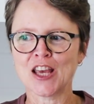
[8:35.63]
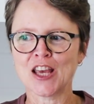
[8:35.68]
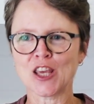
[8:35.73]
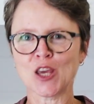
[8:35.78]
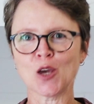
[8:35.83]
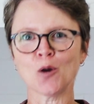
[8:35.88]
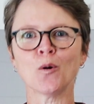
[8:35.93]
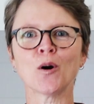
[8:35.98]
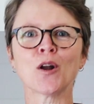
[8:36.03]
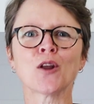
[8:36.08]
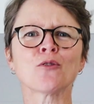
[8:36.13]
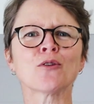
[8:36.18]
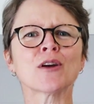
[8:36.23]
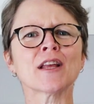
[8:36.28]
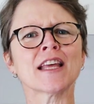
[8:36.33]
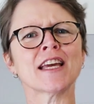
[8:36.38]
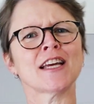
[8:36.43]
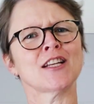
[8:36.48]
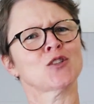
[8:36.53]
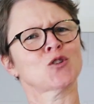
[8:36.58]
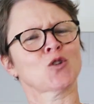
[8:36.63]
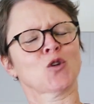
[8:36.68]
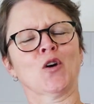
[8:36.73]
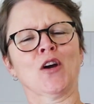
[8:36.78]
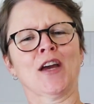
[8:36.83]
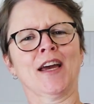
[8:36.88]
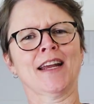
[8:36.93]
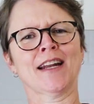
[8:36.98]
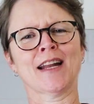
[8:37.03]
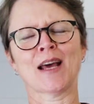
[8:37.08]
You want to really enjoy
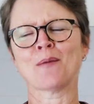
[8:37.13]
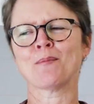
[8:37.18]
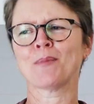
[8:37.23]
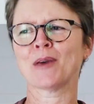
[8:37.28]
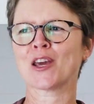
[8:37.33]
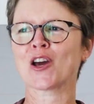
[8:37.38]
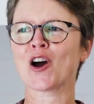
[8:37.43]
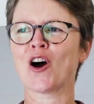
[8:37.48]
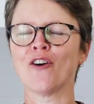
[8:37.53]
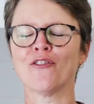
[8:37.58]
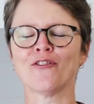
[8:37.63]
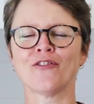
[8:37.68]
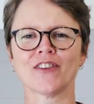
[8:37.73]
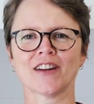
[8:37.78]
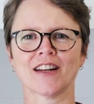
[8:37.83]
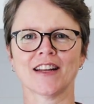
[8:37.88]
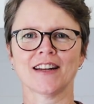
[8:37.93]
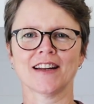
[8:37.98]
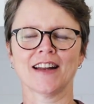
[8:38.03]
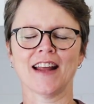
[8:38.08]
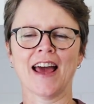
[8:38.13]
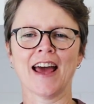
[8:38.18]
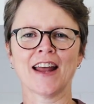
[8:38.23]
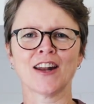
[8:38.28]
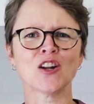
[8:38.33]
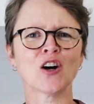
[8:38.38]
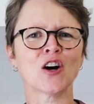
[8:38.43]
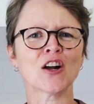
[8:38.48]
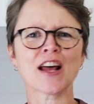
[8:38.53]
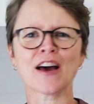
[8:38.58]
it and be confident
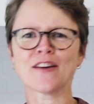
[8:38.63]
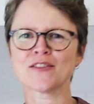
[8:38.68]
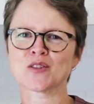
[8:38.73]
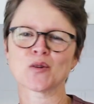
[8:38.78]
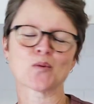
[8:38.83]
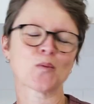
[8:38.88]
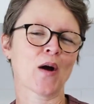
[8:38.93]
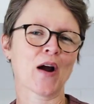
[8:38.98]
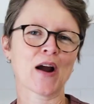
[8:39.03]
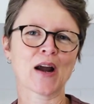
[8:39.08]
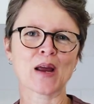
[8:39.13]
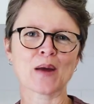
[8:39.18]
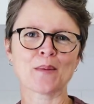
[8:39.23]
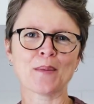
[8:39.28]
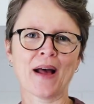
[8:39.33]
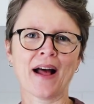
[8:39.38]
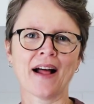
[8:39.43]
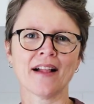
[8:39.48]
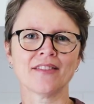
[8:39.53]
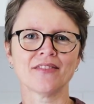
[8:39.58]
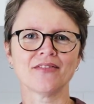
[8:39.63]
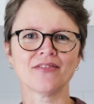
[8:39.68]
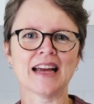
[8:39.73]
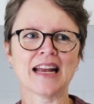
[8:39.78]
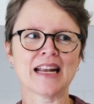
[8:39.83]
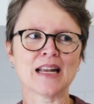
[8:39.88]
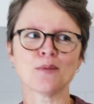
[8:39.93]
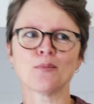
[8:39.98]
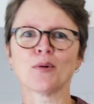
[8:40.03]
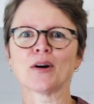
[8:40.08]
and not have to worry about
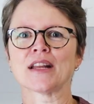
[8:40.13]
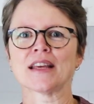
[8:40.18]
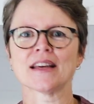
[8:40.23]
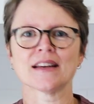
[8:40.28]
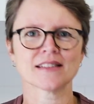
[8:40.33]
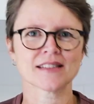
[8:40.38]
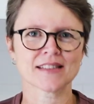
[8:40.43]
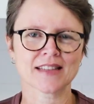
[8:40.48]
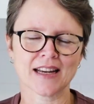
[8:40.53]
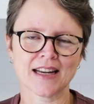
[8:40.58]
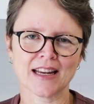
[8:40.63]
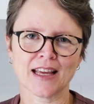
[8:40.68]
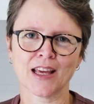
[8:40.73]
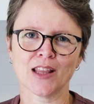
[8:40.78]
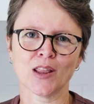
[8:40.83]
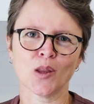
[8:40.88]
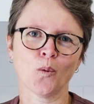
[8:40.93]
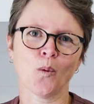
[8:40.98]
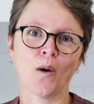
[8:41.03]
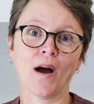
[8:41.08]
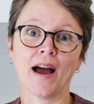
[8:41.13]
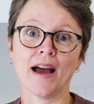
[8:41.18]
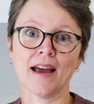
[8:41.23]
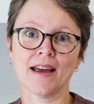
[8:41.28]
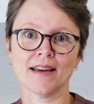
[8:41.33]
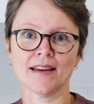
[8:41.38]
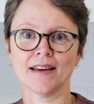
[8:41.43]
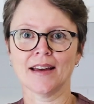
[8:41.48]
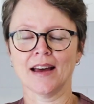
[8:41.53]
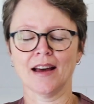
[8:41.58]
anybody else getting in the
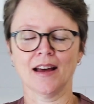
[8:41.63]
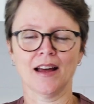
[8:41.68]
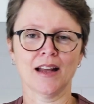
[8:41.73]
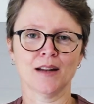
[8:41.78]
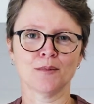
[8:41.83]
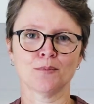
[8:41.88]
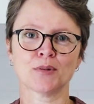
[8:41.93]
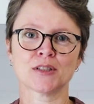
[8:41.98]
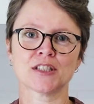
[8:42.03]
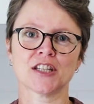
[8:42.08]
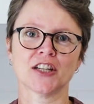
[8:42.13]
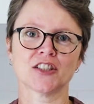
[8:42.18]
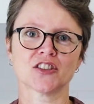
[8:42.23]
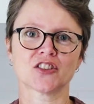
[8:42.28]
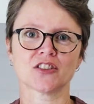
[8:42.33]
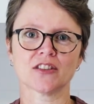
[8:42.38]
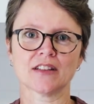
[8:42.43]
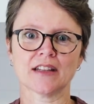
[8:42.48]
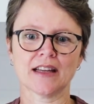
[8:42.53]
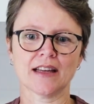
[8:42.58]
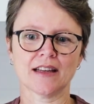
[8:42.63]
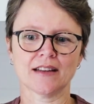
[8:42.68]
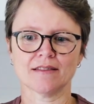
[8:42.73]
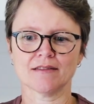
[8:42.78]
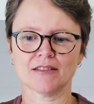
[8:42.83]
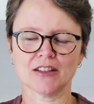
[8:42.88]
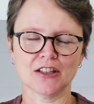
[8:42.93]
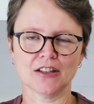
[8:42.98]
way and potentially,